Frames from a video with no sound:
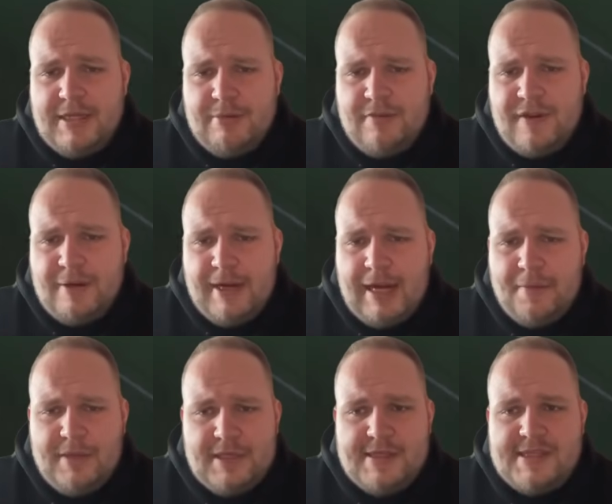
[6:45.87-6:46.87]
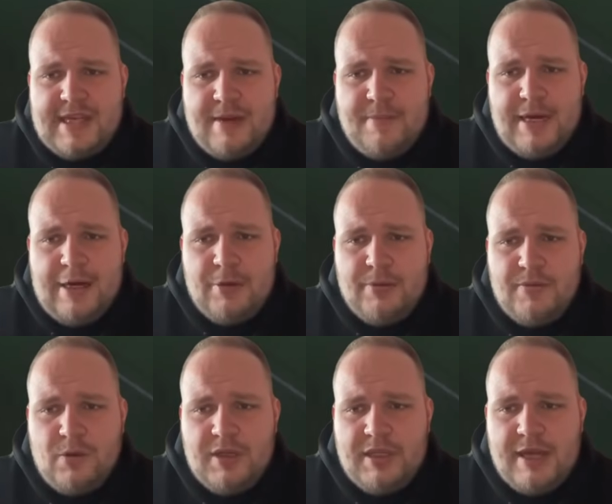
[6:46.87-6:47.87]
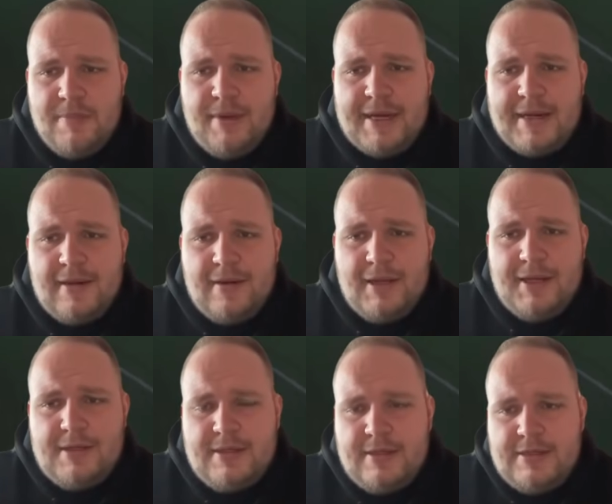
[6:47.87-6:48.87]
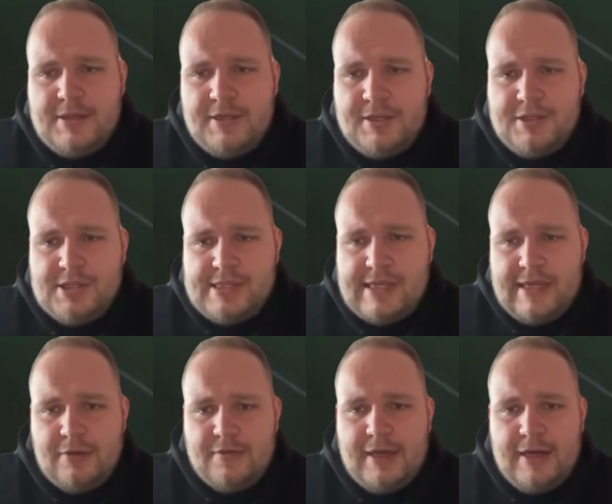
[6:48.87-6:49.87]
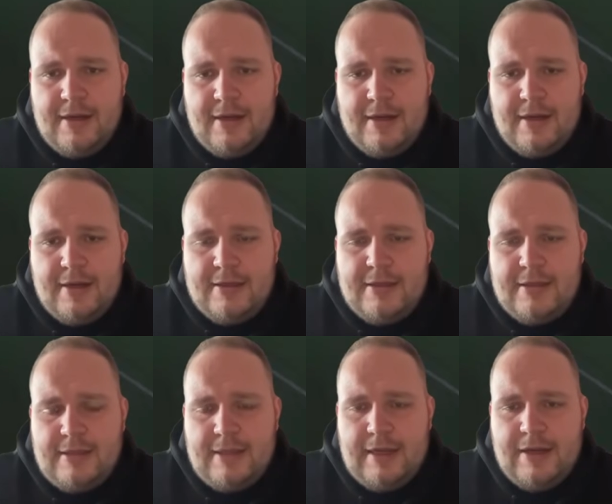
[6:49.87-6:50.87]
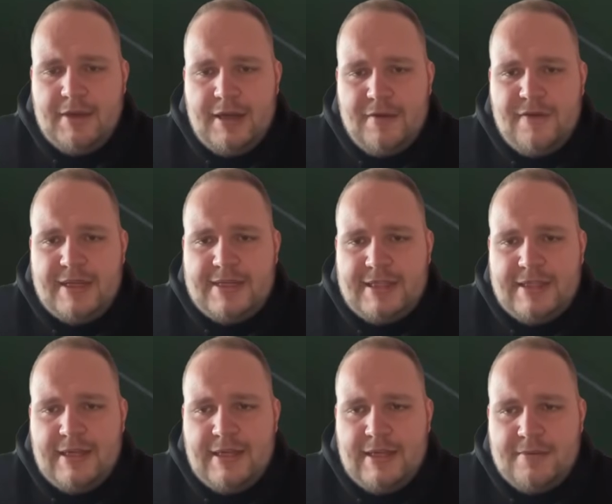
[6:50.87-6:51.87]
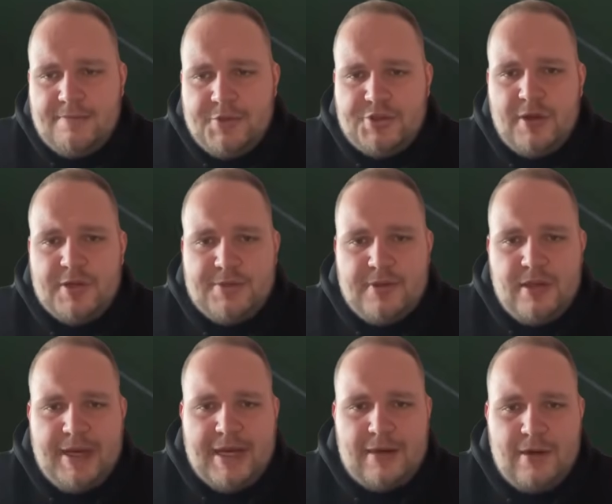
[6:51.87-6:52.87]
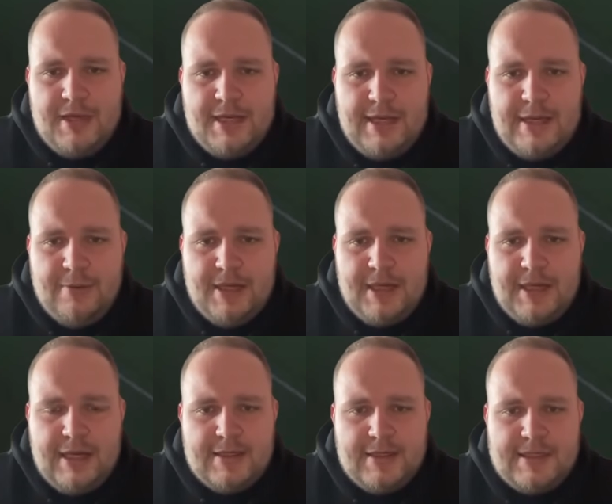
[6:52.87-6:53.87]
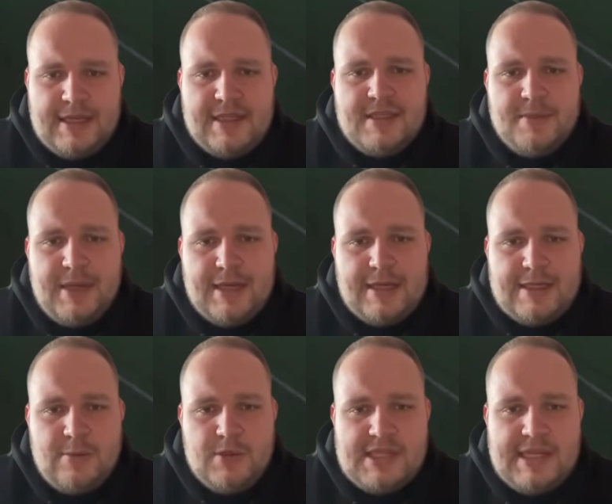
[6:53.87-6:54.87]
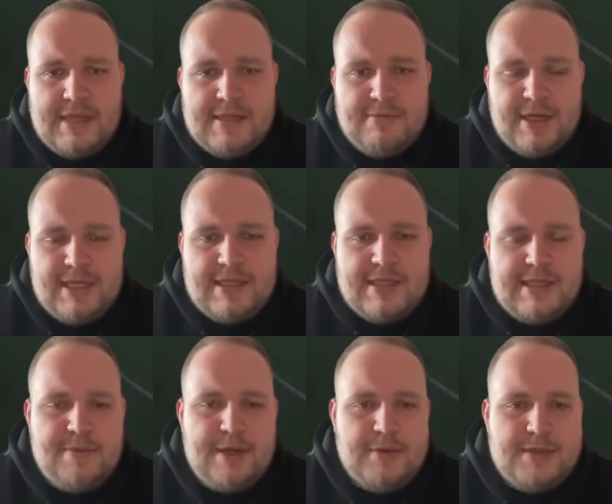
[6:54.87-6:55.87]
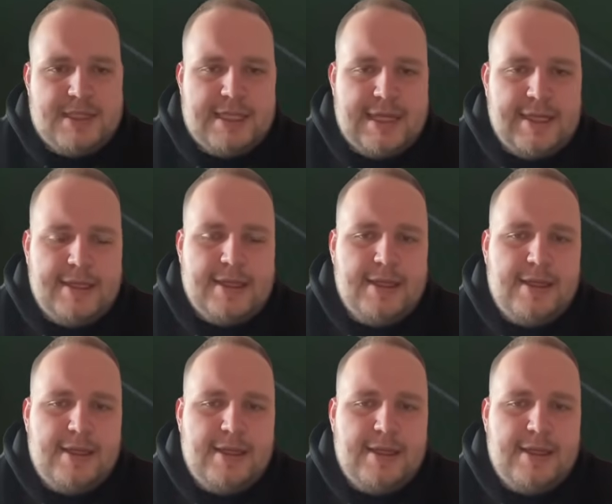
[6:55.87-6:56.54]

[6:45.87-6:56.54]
They were very happy to step out with one in their back line, so you can just see how that affected their structure in the back line here when they had a centre back as it was here, ready to step out to take